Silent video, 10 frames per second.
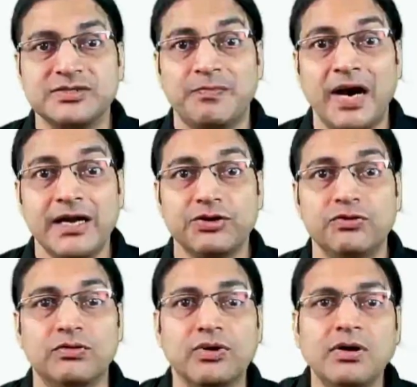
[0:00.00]
Mind
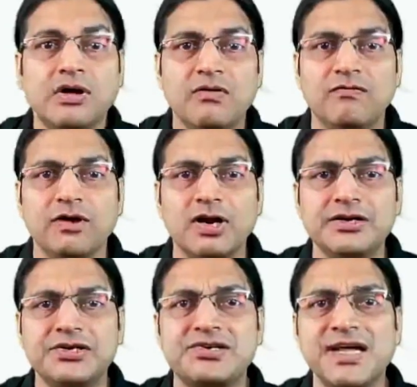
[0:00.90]
you,
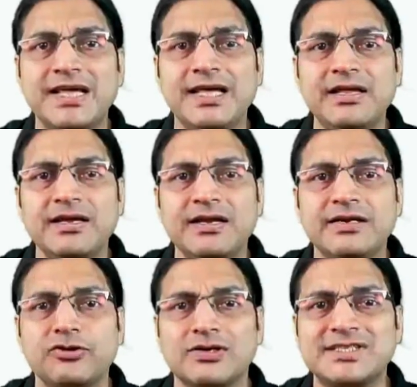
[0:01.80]
voluntary
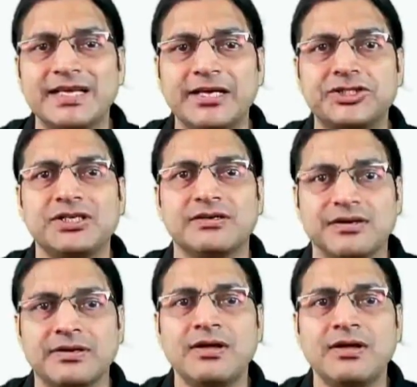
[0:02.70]
intoxication.